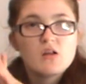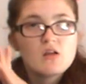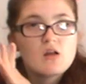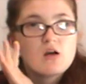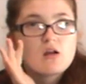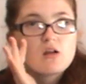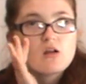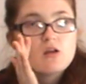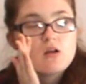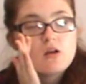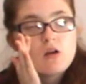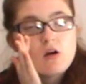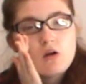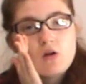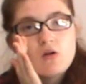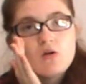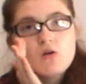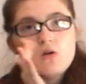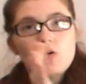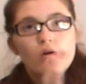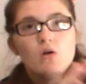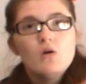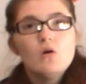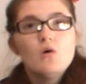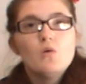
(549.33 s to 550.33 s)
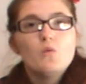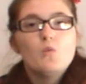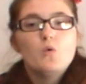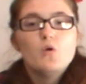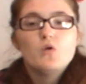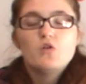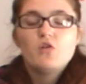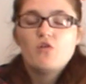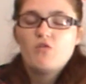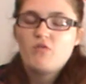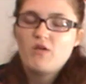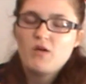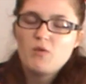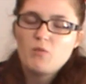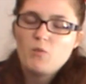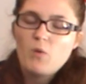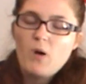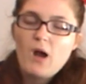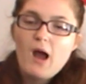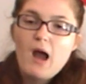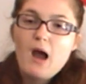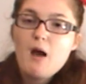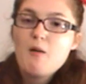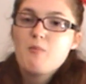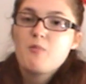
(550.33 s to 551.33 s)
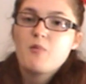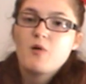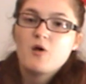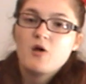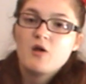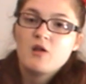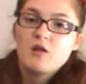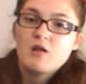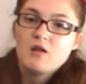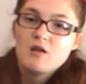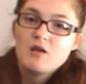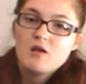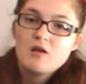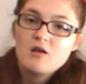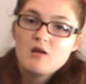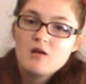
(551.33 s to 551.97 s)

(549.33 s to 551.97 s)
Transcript: like, you know, what do you think will happen?